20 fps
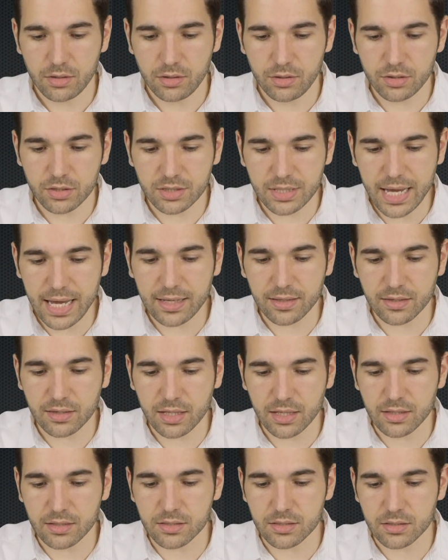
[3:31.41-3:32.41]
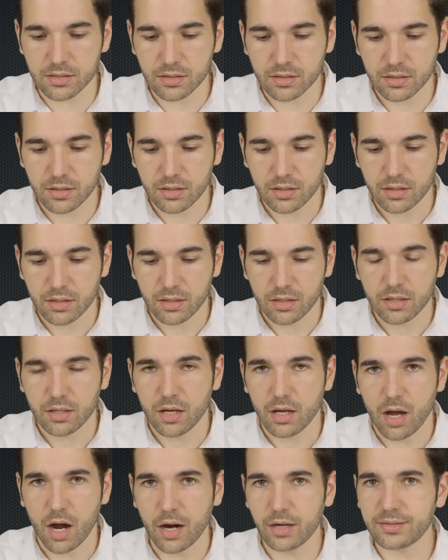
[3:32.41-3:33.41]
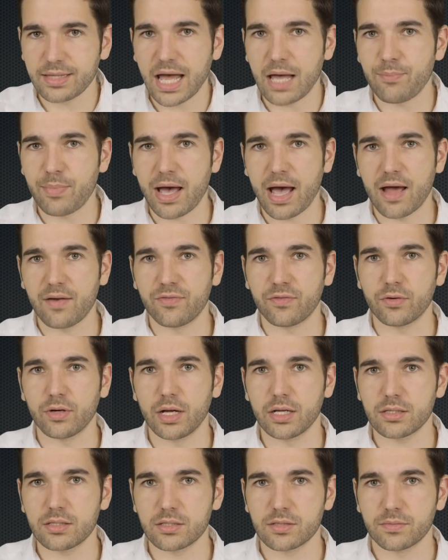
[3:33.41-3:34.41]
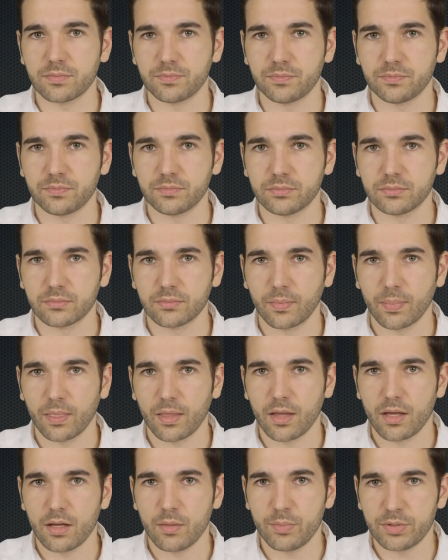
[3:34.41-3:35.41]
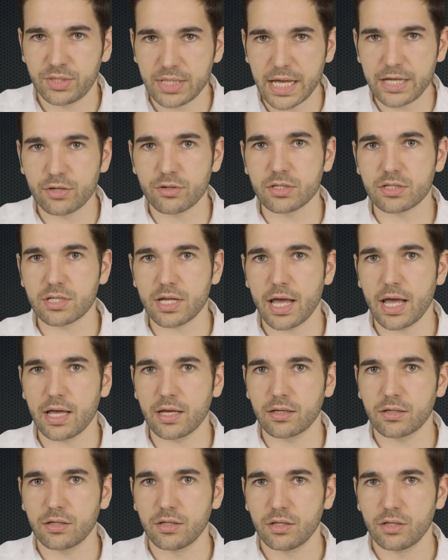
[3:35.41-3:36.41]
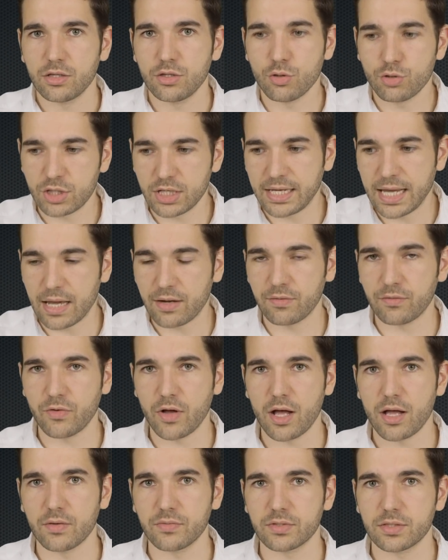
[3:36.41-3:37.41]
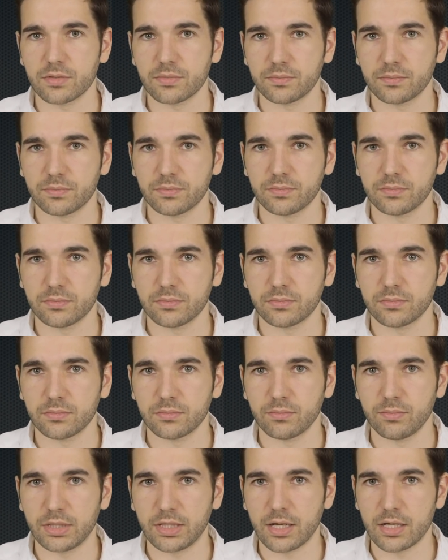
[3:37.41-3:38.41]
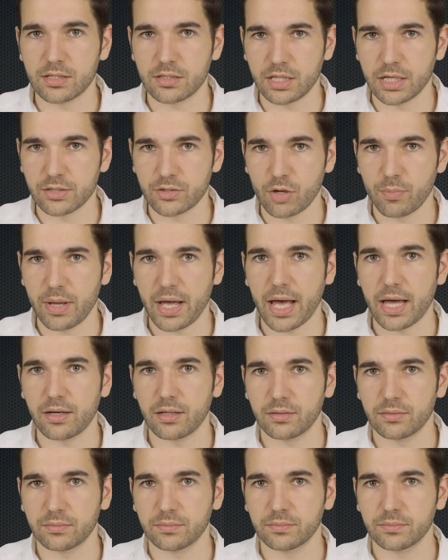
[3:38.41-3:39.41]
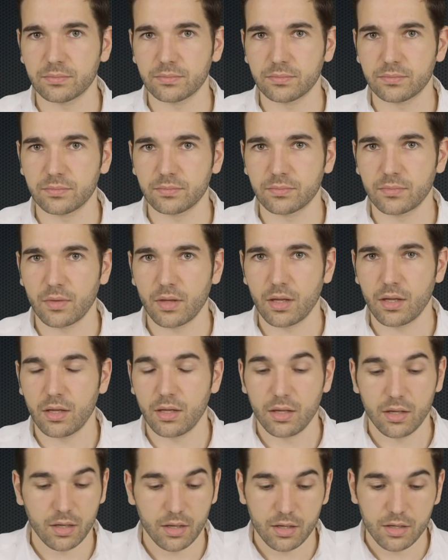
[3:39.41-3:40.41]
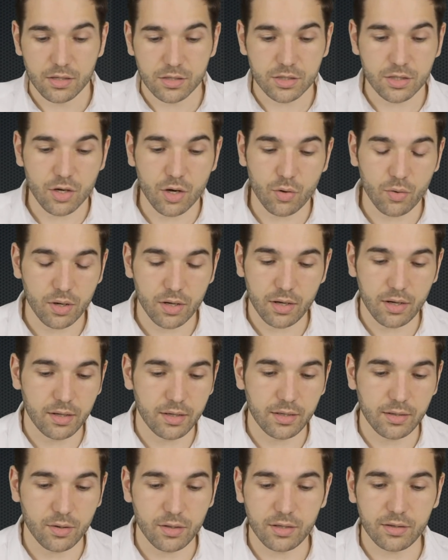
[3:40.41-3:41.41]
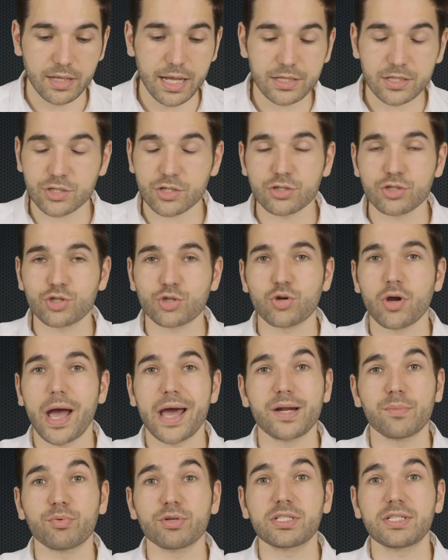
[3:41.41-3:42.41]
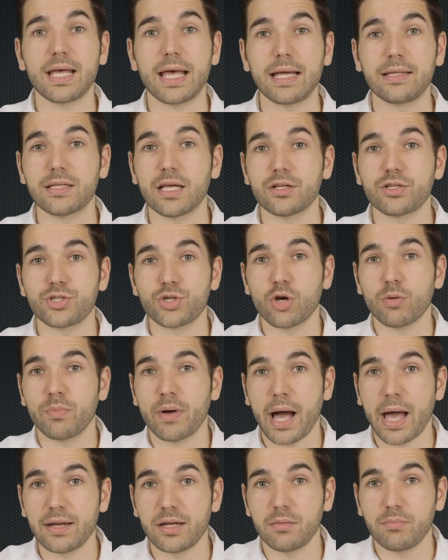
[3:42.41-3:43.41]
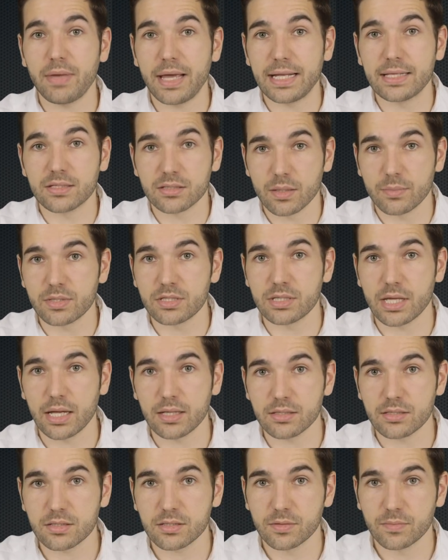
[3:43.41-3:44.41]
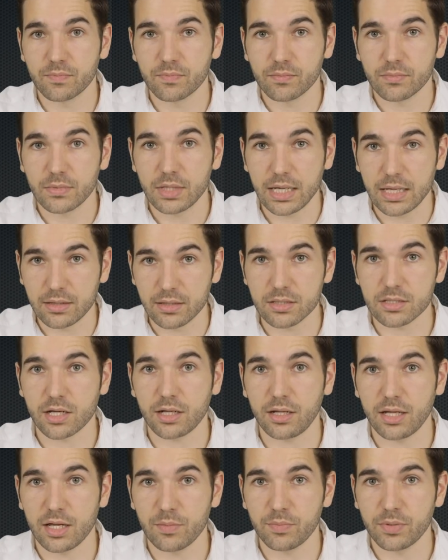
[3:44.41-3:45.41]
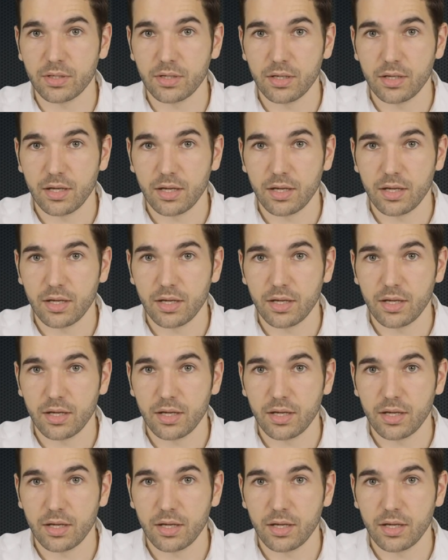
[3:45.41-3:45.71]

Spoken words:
you're saying things aren't that bad for us, but then you're saying you should get involved because things are bad. So let's just try to pretend that Joe Biden made some sense in this clip,